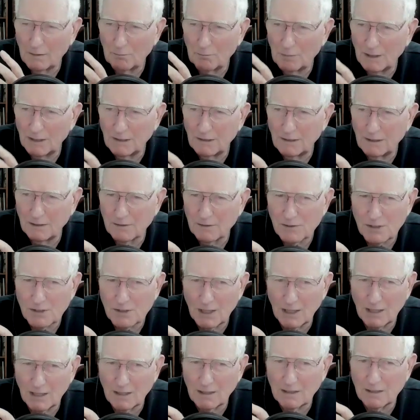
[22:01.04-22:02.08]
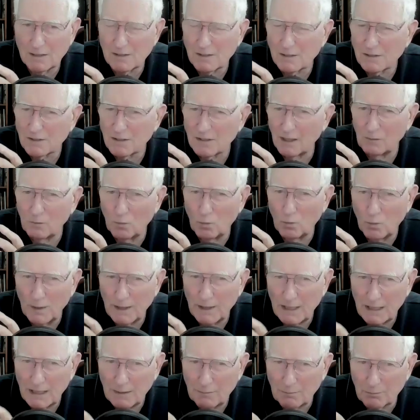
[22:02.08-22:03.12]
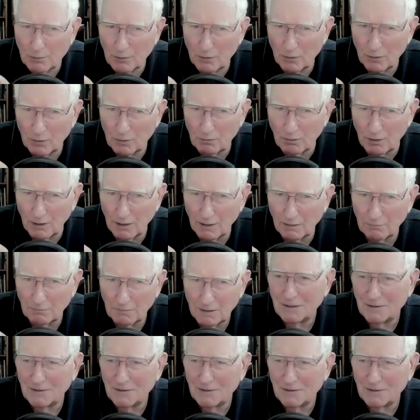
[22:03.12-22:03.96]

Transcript: a big deal saying this is a we program.